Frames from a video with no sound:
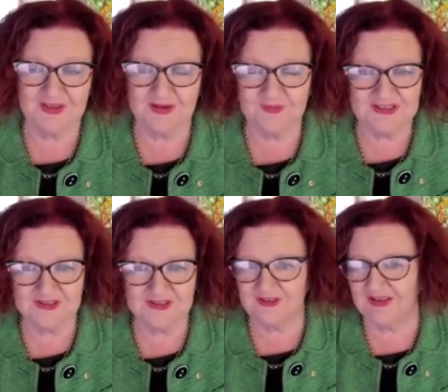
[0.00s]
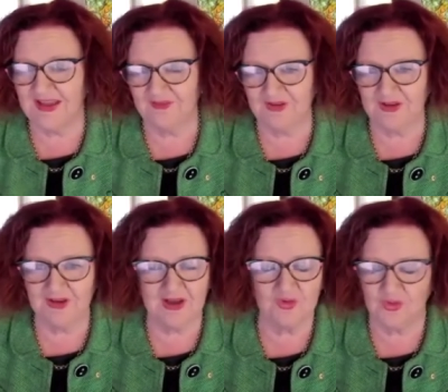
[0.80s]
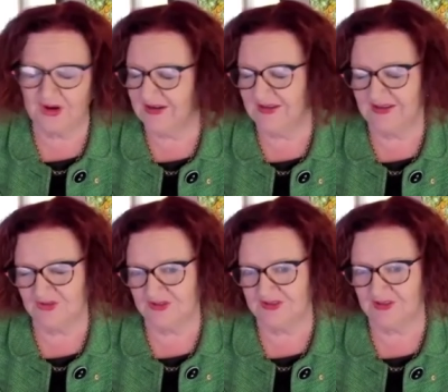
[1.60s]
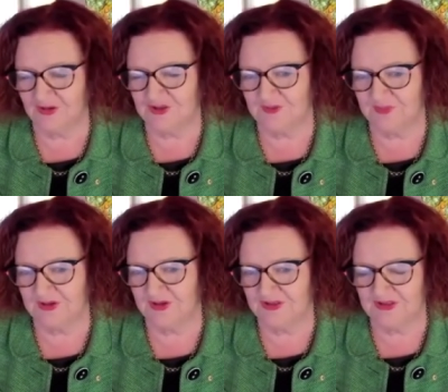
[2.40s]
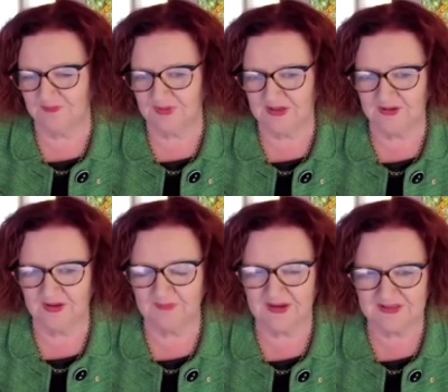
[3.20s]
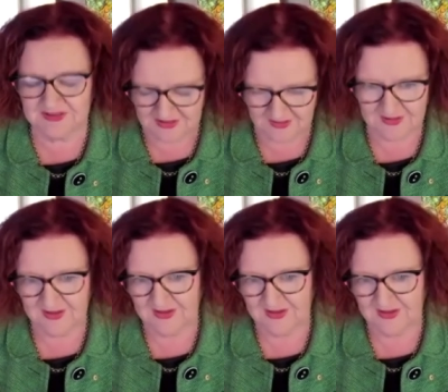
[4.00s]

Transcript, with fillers: And we certainly have a, a great interest in entrepreneurship here amongst our,